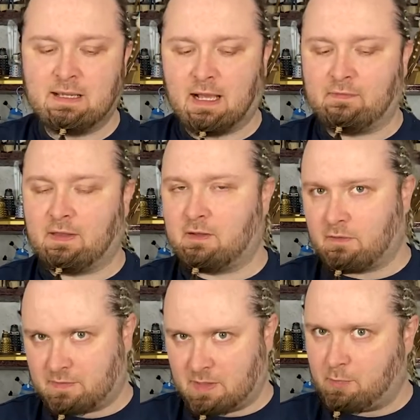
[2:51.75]
and then they
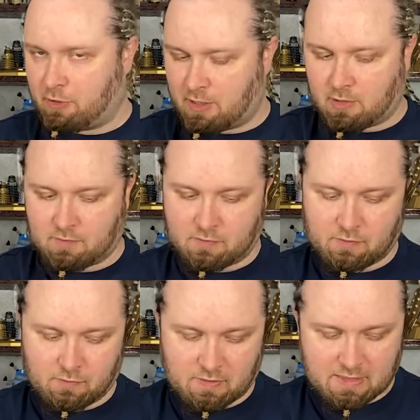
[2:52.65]
obviously put it
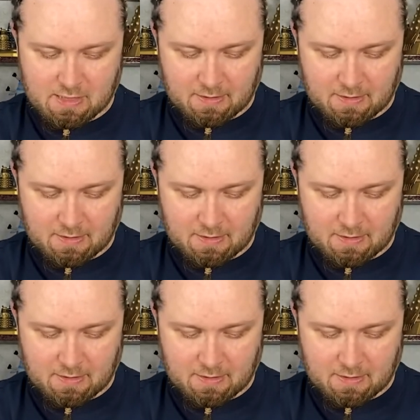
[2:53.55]
onto this now.